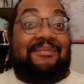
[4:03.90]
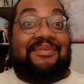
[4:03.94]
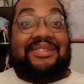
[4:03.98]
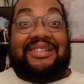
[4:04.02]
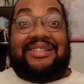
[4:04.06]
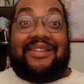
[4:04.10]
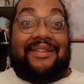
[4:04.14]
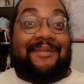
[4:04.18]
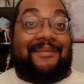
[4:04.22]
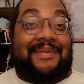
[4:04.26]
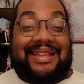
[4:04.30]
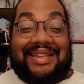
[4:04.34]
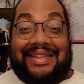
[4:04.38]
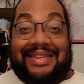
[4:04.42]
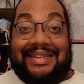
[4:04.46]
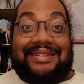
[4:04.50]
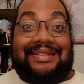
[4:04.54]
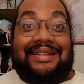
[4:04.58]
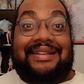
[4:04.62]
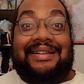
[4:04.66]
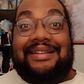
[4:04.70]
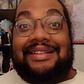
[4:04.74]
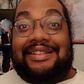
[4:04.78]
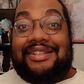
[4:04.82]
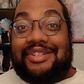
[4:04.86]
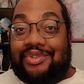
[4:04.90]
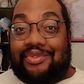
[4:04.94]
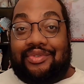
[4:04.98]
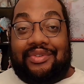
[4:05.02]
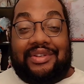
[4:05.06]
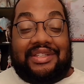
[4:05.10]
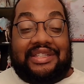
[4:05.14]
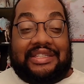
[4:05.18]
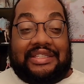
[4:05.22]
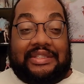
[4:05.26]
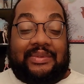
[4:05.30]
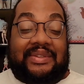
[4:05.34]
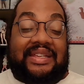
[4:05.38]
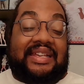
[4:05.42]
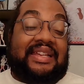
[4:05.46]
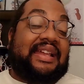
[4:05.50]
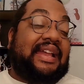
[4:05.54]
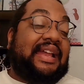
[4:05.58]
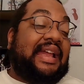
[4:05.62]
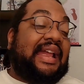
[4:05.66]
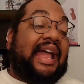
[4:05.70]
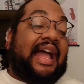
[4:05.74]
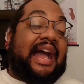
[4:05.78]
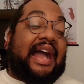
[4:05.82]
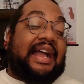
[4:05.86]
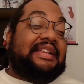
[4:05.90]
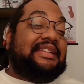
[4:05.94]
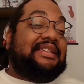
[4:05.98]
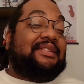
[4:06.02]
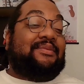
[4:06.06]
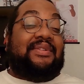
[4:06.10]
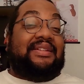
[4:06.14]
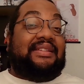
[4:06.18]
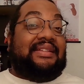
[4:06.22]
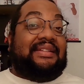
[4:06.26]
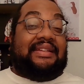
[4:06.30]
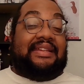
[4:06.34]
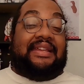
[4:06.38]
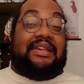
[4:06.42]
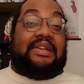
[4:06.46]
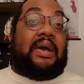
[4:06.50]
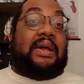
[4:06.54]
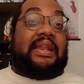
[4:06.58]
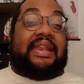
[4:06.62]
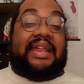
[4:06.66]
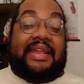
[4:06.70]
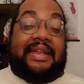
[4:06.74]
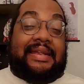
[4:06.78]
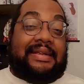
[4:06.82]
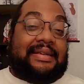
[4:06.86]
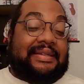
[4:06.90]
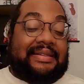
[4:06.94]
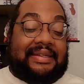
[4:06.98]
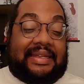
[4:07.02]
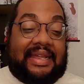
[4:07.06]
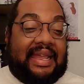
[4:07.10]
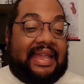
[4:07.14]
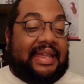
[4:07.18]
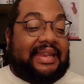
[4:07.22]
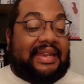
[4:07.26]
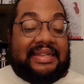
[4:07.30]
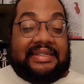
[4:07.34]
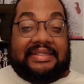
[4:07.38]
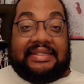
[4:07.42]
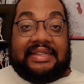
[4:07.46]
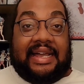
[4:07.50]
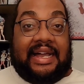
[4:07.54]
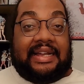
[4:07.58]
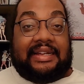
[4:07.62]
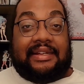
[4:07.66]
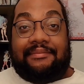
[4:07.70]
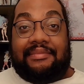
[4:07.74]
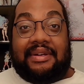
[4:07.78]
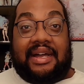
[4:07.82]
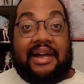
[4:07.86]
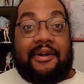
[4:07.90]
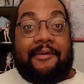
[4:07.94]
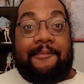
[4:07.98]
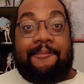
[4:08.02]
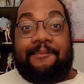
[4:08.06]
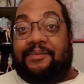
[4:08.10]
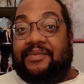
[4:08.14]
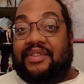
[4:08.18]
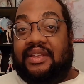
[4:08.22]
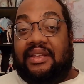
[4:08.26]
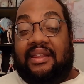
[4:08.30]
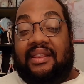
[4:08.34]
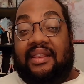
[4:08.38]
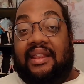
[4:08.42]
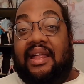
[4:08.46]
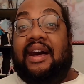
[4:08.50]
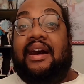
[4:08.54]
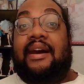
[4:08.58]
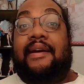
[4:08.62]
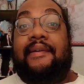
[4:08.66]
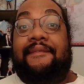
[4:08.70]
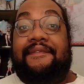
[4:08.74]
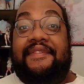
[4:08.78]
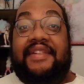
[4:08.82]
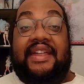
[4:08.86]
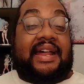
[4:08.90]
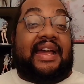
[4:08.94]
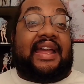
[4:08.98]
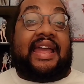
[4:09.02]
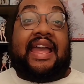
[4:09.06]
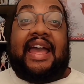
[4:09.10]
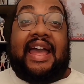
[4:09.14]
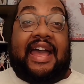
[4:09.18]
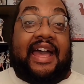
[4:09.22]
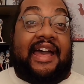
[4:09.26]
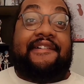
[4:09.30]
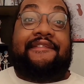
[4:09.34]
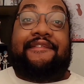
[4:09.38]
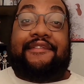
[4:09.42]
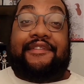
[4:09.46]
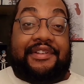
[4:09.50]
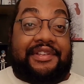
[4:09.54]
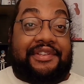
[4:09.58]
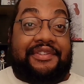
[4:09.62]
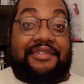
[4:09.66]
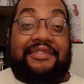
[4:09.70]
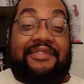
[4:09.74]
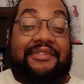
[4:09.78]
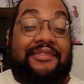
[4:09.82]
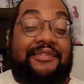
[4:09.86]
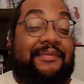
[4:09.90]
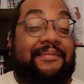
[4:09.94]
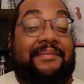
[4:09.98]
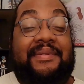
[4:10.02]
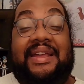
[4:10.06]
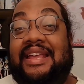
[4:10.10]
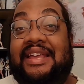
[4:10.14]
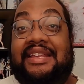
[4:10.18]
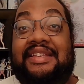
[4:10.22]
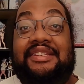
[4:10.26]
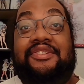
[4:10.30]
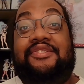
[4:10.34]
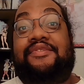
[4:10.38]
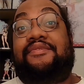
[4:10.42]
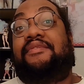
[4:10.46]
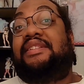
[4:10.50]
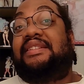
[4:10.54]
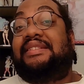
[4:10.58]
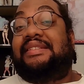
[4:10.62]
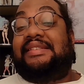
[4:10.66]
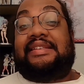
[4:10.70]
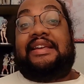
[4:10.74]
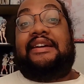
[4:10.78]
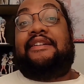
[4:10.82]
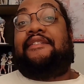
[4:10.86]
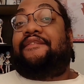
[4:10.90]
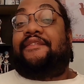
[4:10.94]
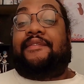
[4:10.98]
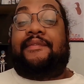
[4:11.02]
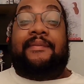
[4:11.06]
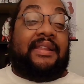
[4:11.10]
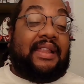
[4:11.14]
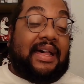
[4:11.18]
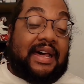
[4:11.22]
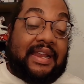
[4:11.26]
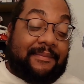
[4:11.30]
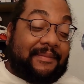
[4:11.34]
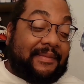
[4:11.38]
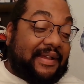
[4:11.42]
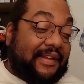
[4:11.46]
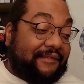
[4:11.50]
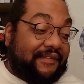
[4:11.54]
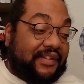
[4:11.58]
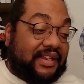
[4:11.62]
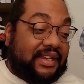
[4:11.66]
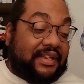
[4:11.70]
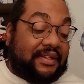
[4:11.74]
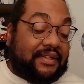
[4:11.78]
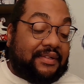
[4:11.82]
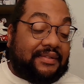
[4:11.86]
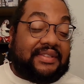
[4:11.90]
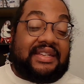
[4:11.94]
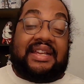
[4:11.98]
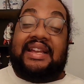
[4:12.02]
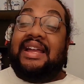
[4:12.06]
just going to make it short and sweet. I just wanted to get on here again and talk about the love that I have for YouTube. As you can tell from a lot of my videos,